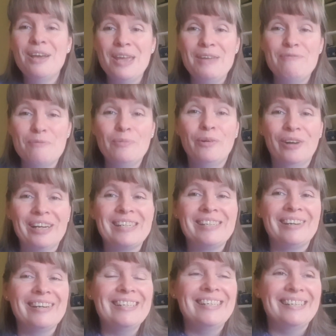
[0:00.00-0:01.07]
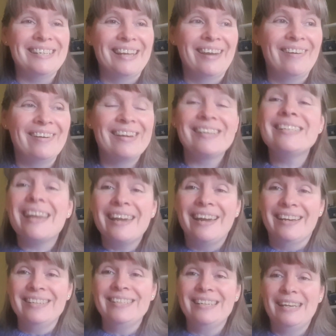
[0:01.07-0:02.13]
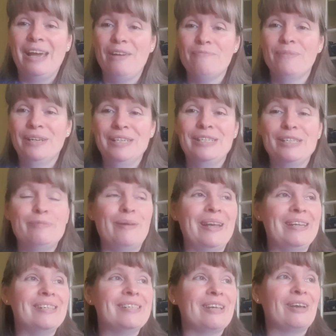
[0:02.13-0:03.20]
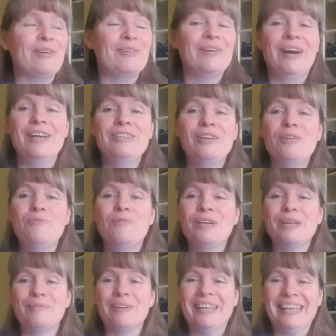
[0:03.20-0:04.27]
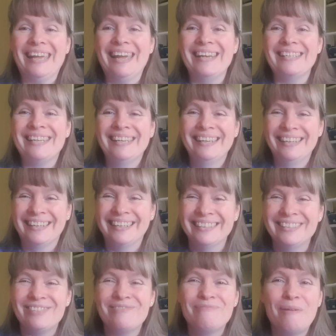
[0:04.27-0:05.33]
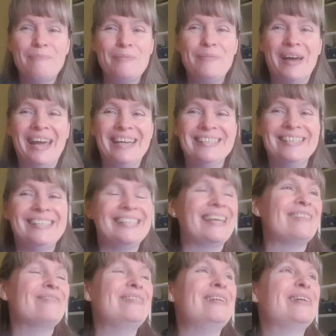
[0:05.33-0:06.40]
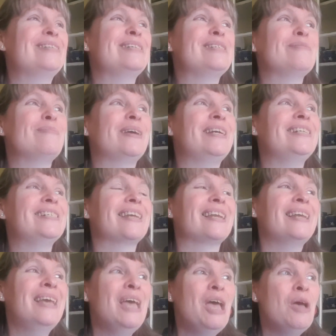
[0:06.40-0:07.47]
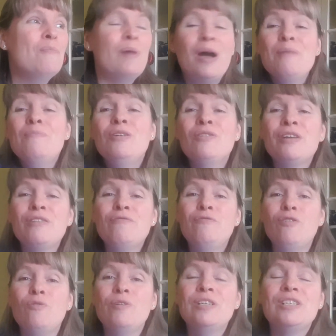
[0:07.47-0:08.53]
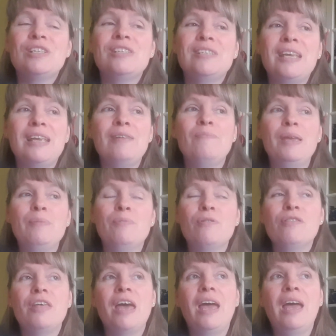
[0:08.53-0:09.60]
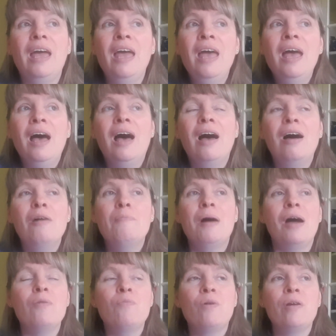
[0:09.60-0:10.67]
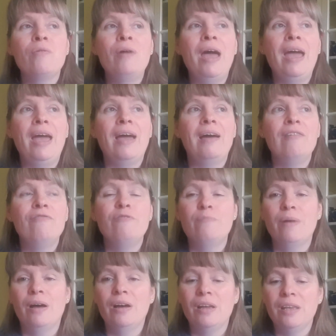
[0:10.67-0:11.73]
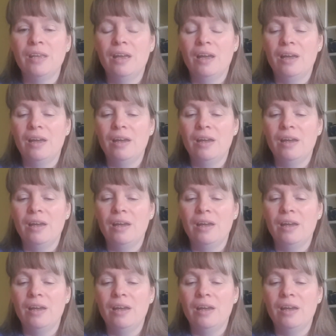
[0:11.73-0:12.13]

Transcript: even more excited now because I actually have money to spend. So I don't know what I'm going to get. I'm just rubbing my hands together in anticipation. But I'm looking forward to seeing people there. I will have my,